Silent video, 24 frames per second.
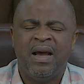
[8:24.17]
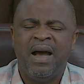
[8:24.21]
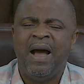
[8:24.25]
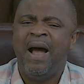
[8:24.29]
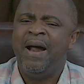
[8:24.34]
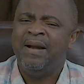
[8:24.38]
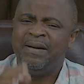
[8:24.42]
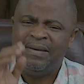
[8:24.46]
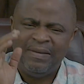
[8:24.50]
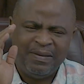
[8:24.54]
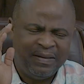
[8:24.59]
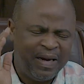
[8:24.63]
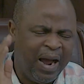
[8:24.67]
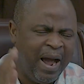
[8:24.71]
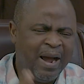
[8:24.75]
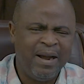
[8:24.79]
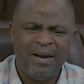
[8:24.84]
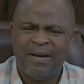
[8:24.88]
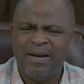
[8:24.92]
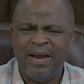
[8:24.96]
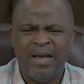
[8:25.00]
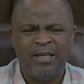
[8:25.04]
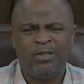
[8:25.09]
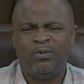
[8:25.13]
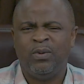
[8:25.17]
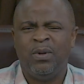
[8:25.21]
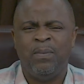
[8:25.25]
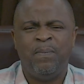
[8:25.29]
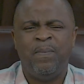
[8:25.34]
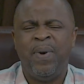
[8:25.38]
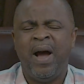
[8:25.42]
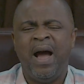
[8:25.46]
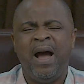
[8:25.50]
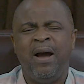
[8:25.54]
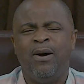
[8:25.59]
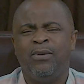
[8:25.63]
And darkness will
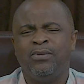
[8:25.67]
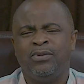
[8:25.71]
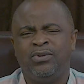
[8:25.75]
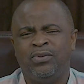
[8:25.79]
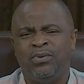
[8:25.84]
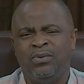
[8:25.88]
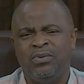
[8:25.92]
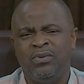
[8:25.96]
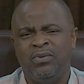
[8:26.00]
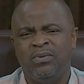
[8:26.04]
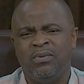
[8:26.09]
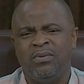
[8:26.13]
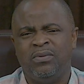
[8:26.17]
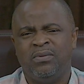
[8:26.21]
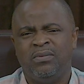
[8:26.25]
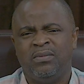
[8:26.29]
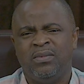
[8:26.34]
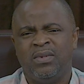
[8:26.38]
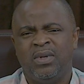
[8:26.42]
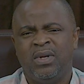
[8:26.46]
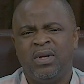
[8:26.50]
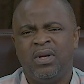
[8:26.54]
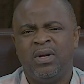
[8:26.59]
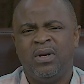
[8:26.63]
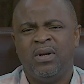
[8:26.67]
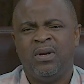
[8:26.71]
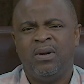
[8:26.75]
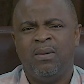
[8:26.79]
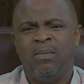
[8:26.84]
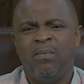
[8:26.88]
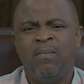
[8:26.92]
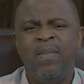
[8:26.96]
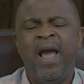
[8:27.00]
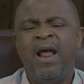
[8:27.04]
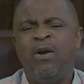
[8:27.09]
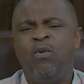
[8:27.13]
bow to you.
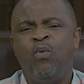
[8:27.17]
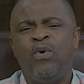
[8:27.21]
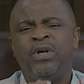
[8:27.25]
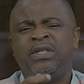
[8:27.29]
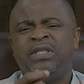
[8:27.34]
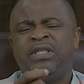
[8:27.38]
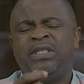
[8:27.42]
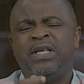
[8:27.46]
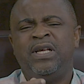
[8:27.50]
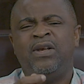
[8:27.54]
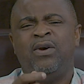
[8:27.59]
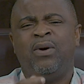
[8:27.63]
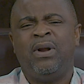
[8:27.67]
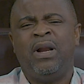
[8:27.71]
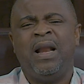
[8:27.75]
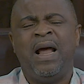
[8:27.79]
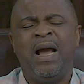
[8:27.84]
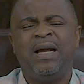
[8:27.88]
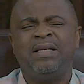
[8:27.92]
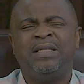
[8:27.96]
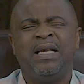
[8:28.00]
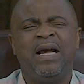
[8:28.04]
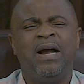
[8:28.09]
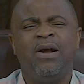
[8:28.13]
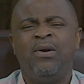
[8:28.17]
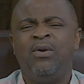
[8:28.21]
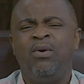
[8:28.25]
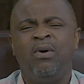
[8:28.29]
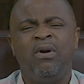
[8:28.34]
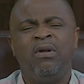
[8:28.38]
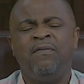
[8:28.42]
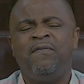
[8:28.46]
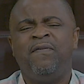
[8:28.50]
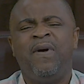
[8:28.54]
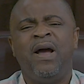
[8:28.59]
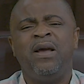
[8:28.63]
Men will see your light and
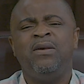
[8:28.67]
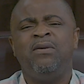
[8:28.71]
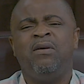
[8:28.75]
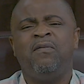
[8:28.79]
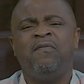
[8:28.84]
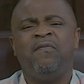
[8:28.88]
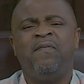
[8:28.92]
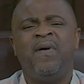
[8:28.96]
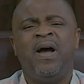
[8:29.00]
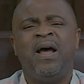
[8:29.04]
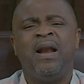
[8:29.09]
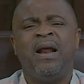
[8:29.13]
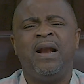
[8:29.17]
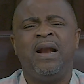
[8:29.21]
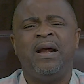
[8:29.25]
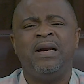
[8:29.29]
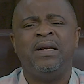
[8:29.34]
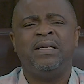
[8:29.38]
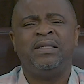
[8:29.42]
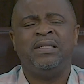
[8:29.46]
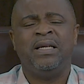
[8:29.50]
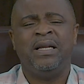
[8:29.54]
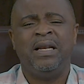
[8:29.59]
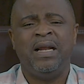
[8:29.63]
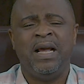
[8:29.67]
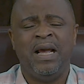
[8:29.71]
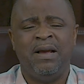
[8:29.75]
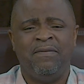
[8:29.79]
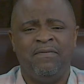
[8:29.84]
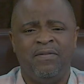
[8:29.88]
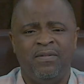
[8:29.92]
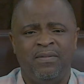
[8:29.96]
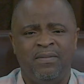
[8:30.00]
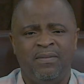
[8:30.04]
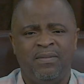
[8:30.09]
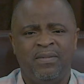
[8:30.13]
glorify your Father that is in
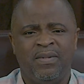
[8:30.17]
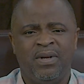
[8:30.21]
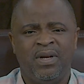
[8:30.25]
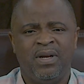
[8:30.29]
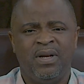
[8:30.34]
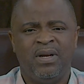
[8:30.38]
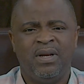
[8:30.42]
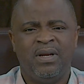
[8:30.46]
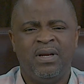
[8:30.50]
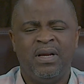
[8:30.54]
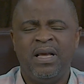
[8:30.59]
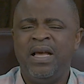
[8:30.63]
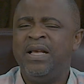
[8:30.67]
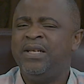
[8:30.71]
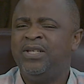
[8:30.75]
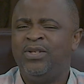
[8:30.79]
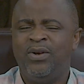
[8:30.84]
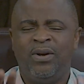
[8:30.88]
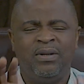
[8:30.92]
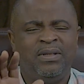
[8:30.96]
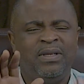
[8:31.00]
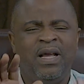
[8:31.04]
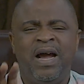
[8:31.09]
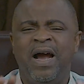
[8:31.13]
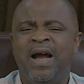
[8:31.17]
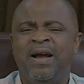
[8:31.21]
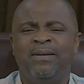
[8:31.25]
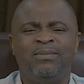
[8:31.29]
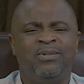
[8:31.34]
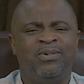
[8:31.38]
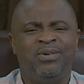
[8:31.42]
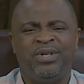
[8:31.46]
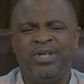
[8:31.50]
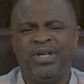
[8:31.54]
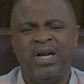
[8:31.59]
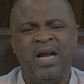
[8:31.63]
heaven. It's your
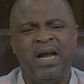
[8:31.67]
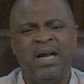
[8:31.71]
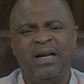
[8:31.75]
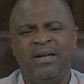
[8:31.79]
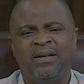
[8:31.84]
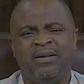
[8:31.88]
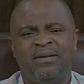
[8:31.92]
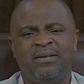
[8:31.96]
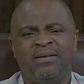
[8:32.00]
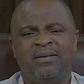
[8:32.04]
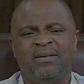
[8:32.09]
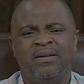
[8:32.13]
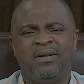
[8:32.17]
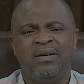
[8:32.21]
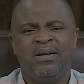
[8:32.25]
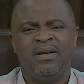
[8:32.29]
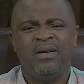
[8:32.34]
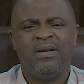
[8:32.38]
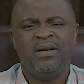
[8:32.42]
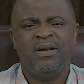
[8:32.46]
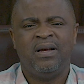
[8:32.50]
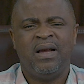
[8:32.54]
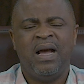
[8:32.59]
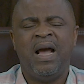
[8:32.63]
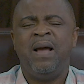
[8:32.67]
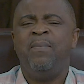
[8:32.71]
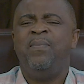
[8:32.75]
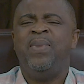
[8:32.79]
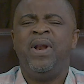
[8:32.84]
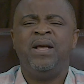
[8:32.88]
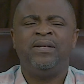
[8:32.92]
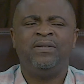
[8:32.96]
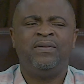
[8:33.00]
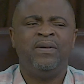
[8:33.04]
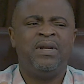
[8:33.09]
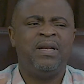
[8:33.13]
time to shine. I
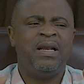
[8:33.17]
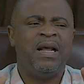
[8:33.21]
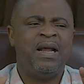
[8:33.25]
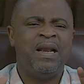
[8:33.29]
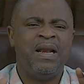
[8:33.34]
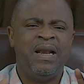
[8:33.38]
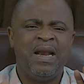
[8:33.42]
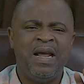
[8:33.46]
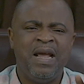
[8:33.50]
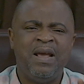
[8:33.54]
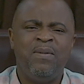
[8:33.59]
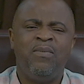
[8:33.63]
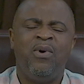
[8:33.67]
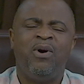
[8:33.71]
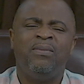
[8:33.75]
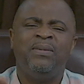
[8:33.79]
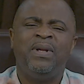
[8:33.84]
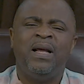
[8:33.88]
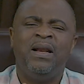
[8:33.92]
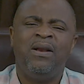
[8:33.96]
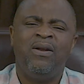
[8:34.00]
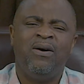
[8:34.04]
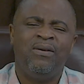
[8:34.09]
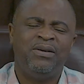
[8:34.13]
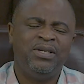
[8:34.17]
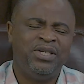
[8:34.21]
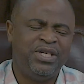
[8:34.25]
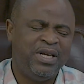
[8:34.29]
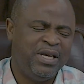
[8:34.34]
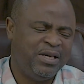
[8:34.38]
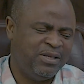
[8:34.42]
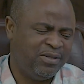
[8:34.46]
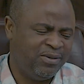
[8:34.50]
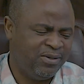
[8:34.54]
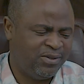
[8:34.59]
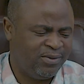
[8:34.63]
bless you in the name of the Lord
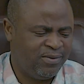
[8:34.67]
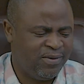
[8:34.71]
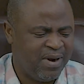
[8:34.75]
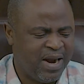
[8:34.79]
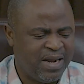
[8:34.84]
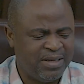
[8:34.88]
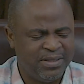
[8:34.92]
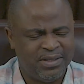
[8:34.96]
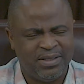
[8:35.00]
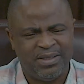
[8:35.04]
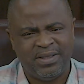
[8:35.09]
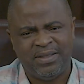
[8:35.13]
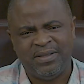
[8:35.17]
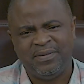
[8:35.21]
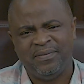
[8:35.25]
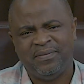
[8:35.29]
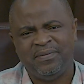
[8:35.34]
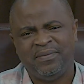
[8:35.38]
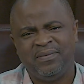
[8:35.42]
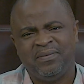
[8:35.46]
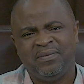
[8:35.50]
Jesus Christ.